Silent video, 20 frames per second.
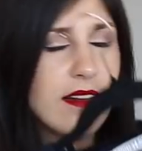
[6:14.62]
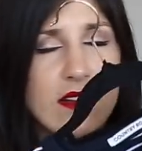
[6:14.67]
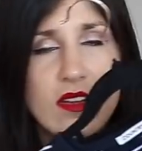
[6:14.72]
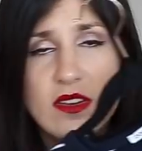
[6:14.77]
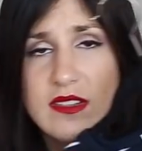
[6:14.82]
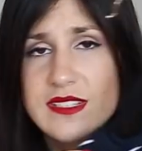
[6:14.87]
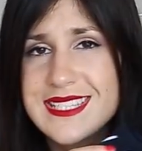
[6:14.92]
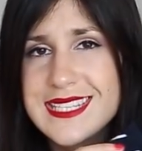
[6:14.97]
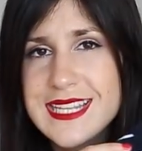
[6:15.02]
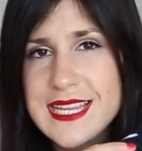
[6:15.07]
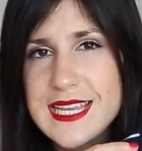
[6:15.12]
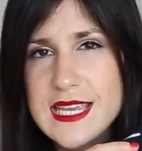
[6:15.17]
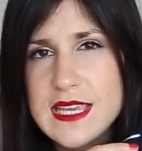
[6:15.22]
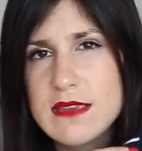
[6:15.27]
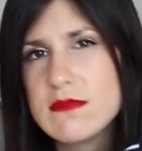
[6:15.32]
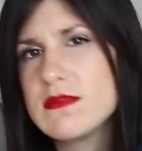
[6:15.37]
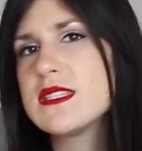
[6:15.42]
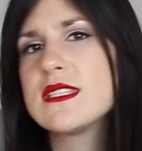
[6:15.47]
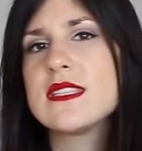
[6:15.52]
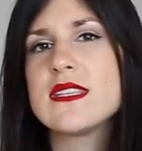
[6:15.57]
long
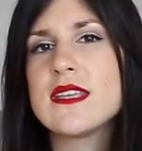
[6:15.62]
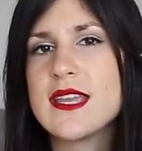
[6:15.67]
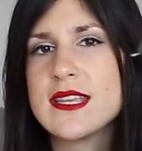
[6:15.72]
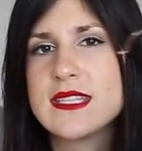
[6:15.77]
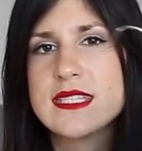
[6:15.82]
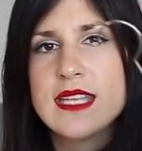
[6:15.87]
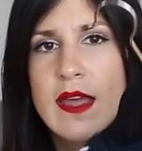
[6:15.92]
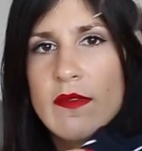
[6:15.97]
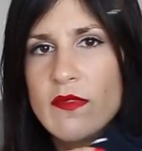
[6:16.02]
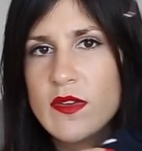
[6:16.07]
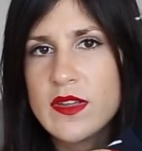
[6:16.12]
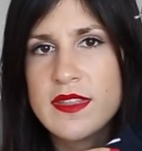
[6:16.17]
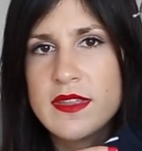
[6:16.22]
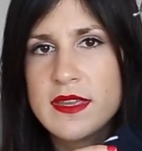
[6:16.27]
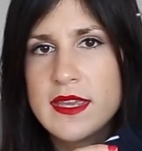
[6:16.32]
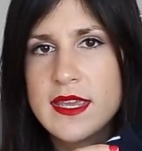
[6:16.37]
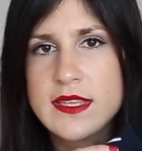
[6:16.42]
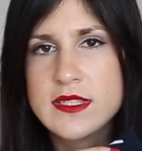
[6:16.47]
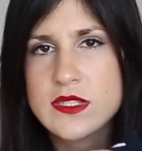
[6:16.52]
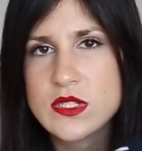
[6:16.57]
sleeves. It's
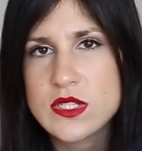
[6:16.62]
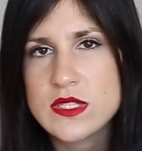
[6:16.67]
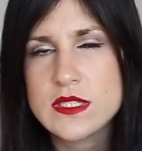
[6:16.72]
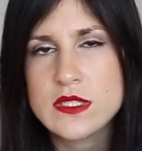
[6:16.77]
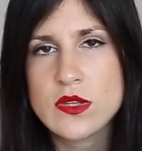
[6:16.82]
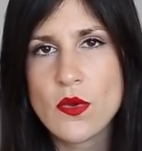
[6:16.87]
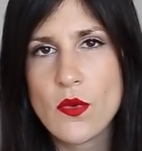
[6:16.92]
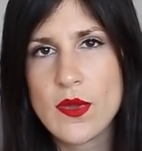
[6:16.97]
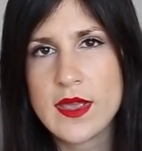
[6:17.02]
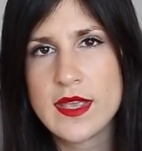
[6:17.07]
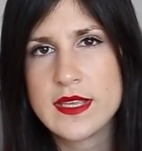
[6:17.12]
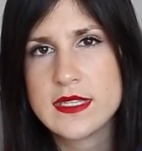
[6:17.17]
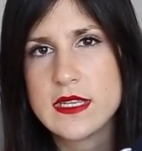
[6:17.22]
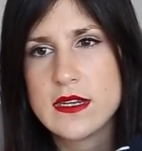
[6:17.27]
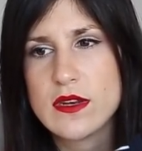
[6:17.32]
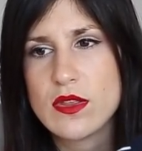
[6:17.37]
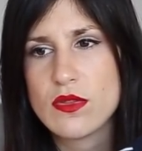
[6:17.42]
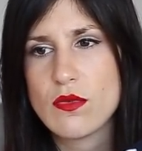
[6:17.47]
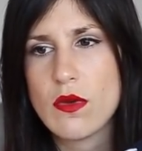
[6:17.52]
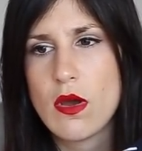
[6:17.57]
everything. It's just so
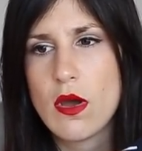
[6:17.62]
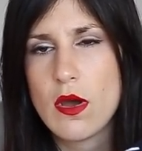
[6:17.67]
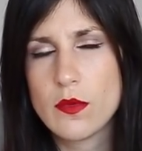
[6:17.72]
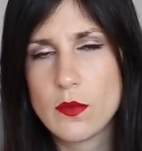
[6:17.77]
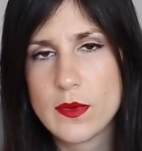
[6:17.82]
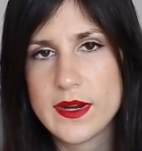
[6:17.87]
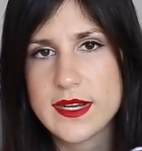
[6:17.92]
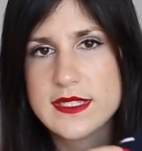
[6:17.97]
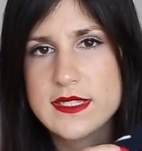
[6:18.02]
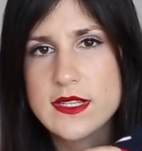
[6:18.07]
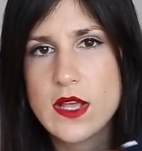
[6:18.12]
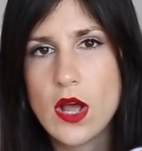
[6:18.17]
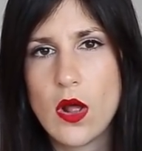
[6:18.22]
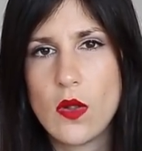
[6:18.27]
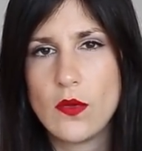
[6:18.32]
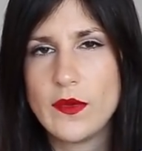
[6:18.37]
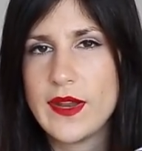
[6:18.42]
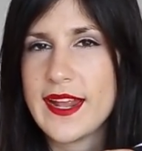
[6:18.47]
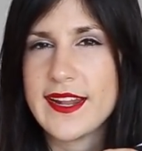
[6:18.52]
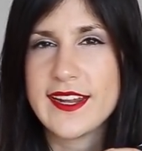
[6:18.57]
easy to throw on when it's
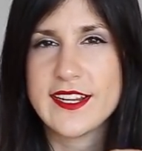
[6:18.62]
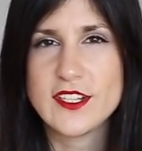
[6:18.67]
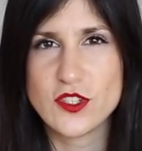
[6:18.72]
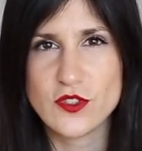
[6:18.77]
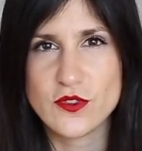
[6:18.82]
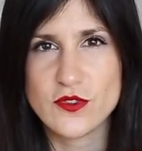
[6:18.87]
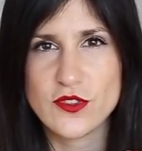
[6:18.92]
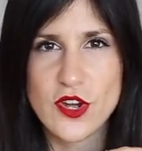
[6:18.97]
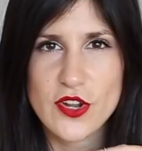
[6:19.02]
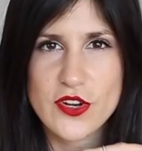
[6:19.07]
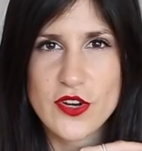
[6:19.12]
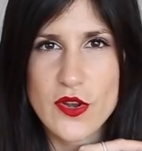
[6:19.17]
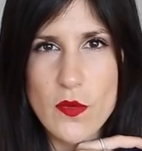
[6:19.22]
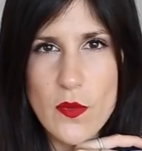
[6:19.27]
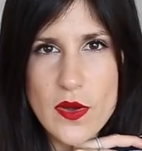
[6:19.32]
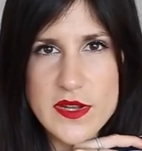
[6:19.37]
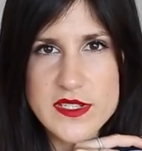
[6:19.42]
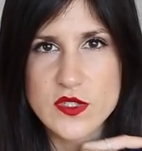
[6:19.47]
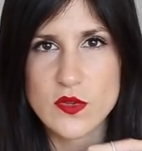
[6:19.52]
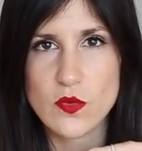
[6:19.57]
cold and I do not know
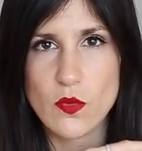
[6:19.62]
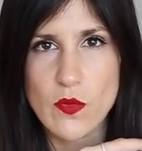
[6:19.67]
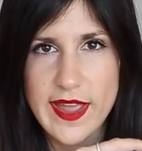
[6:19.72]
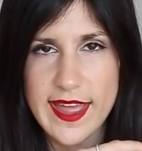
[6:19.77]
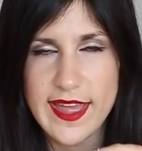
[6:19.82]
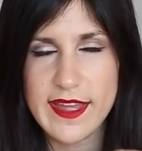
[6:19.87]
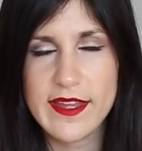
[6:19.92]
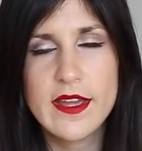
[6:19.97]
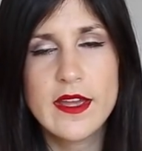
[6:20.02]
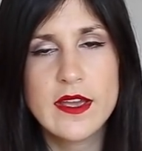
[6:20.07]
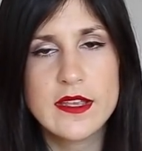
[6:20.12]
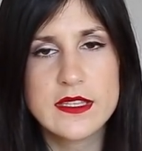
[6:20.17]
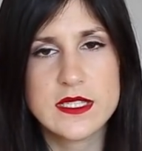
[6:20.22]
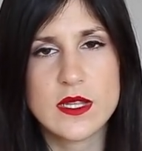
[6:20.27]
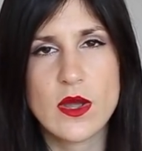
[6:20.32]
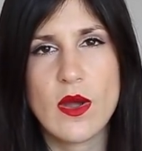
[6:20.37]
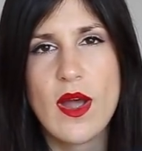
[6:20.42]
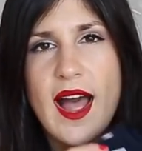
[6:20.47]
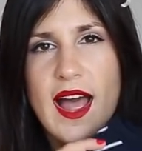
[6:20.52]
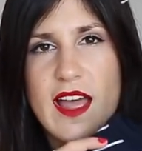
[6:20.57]
what to wear.
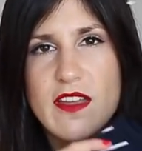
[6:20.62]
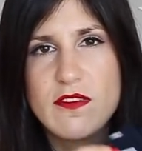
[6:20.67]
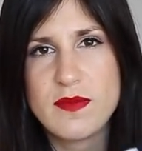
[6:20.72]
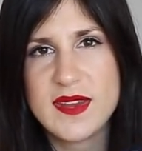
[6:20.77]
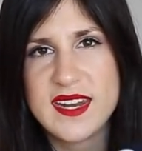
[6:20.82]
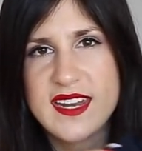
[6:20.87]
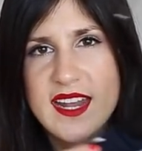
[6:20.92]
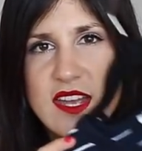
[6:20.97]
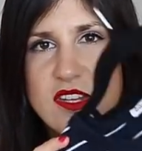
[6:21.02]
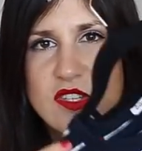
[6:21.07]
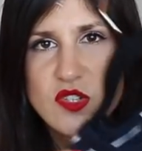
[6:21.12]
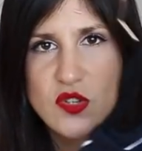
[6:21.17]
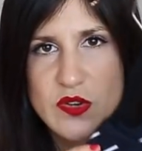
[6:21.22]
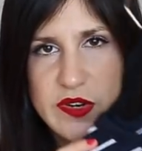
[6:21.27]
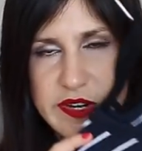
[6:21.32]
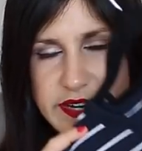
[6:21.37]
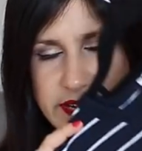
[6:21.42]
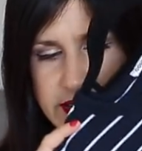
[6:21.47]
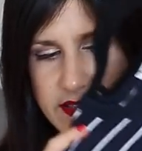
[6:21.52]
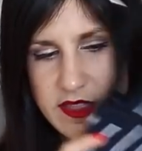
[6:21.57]
So I've been
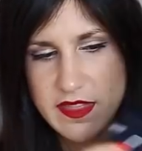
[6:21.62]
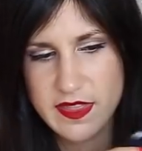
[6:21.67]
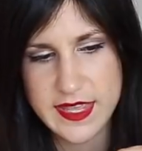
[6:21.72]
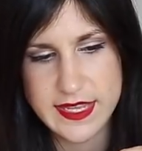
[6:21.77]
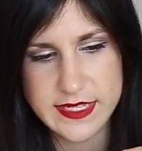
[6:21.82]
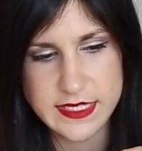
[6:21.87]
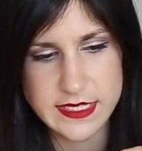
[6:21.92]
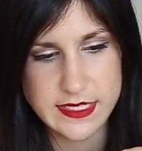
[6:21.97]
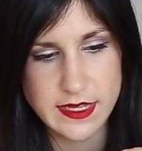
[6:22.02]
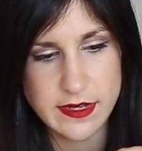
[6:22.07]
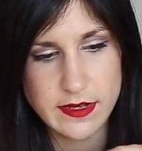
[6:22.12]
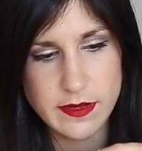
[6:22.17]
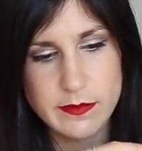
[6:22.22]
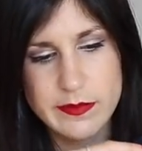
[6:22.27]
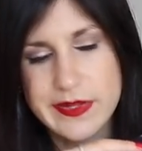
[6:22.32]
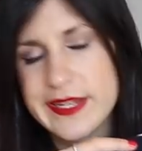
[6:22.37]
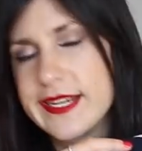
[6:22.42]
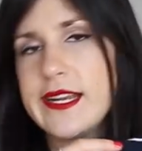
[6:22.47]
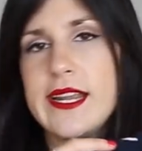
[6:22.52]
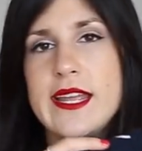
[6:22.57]
adoring this
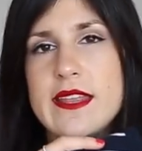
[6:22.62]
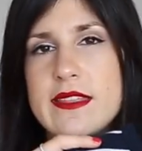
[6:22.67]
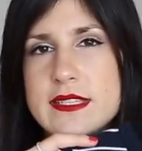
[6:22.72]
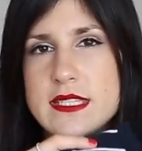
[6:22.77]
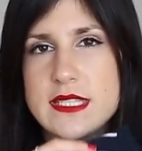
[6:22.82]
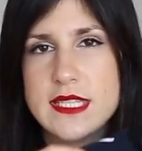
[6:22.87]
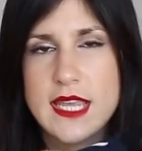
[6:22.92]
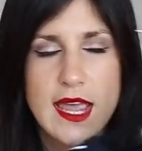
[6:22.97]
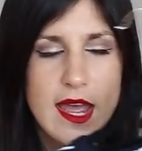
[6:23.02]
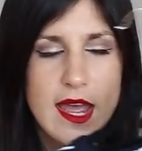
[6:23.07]
completely this